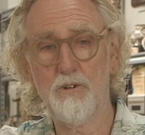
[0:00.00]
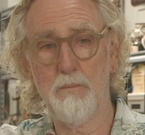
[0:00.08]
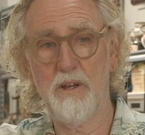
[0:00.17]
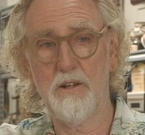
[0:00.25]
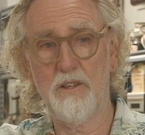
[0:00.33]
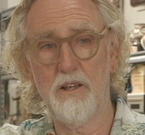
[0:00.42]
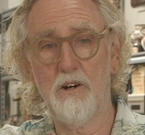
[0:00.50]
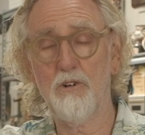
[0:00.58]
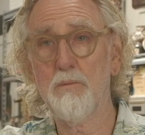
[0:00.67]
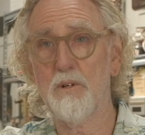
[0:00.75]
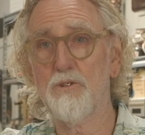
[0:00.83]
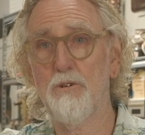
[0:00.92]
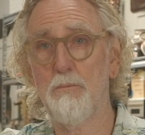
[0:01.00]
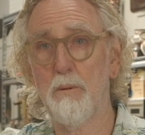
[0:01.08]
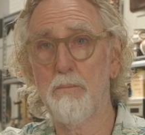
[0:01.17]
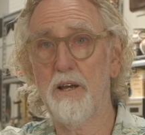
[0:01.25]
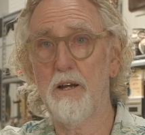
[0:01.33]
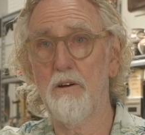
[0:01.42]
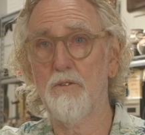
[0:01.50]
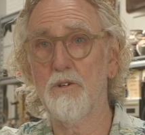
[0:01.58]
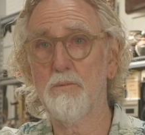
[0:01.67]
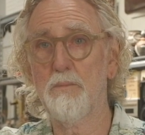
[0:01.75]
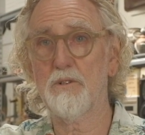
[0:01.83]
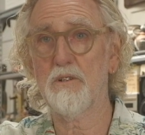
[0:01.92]
about the ultimate superpower in
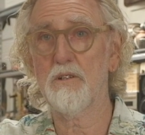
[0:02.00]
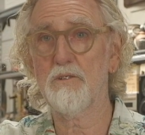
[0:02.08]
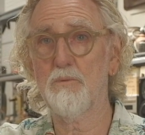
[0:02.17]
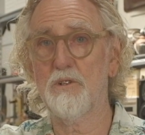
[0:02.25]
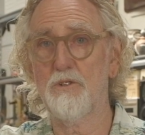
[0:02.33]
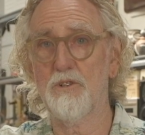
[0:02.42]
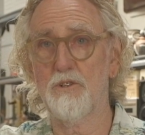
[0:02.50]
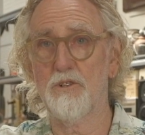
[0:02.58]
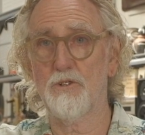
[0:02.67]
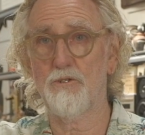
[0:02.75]
this business, which is just